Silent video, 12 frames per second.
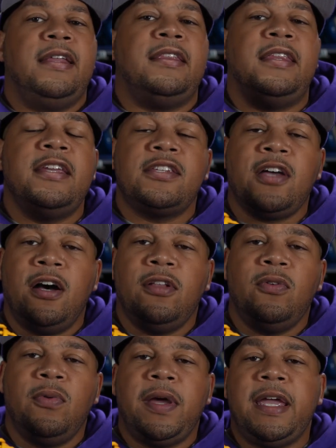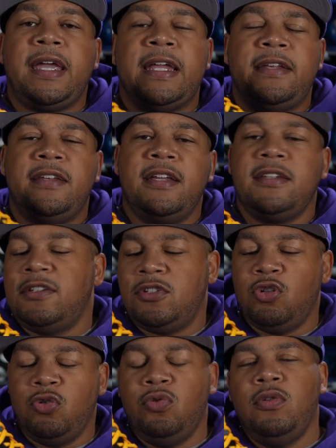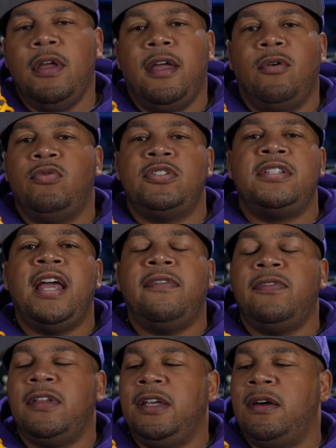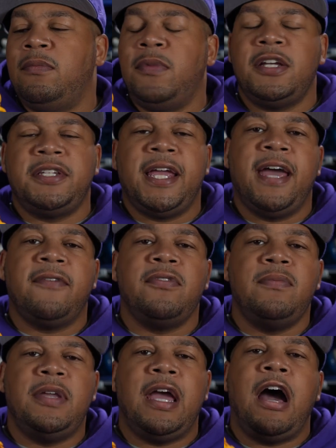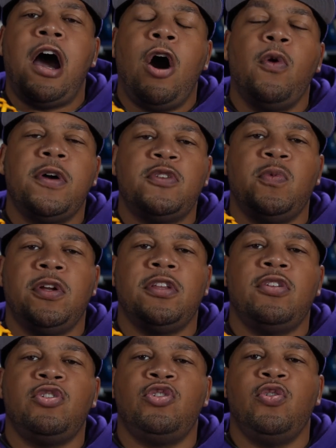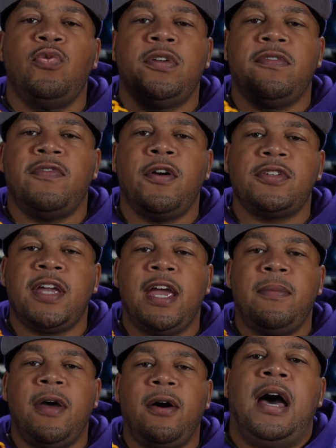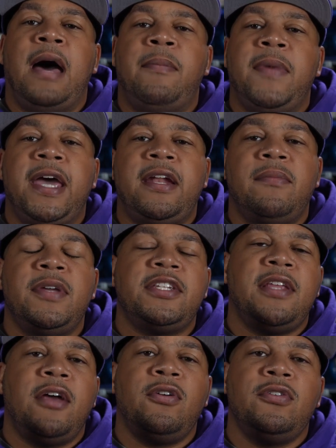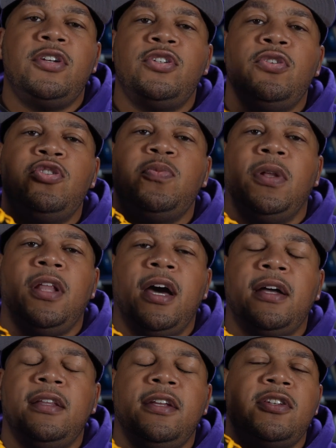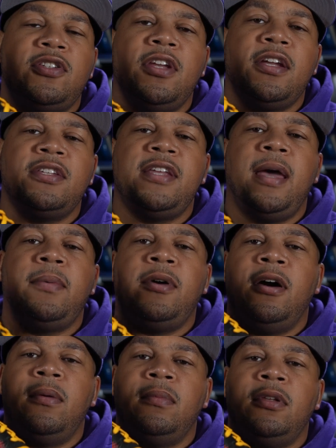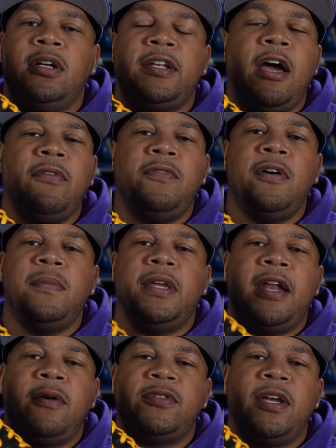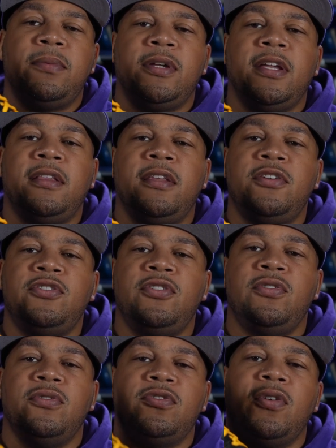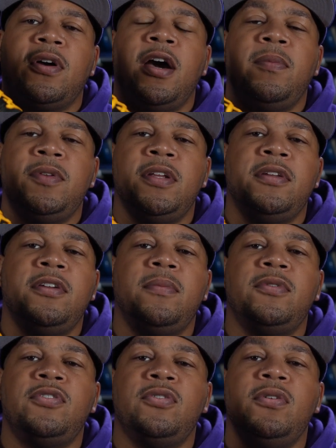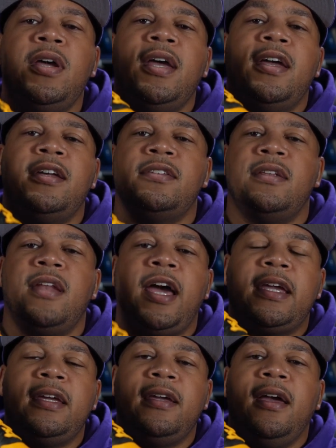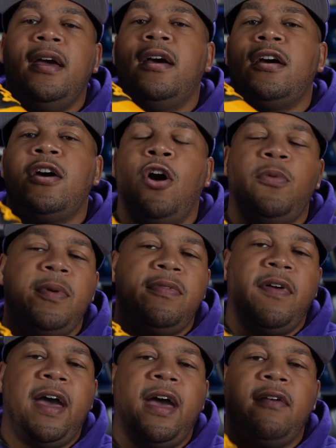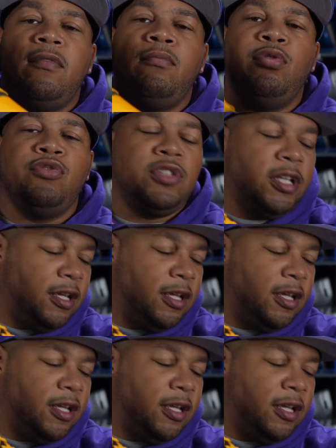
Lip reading: this colorway and this shoe was definitely a must-have for me. I always wanted this shoe when it first came out. I'm mad I missed out on these shoes, but luckily the sneakers app looked out for me, and I was able to get these shoes. So coming in at number 2 is the Nike Kobe 5 Bruce Lee